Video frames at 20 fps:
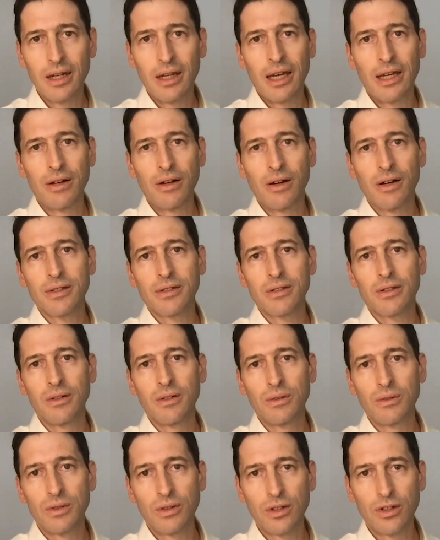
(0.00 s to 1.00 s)
and
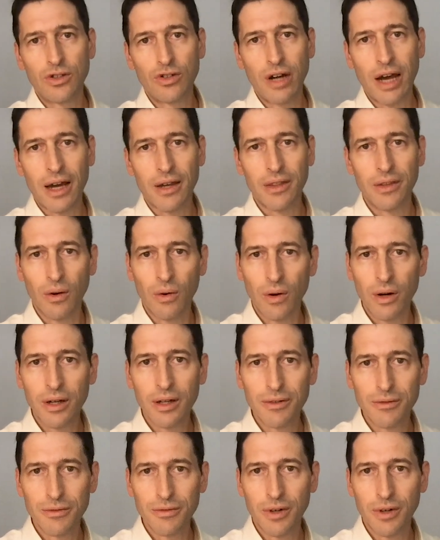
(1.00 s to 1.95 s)
also to track the organ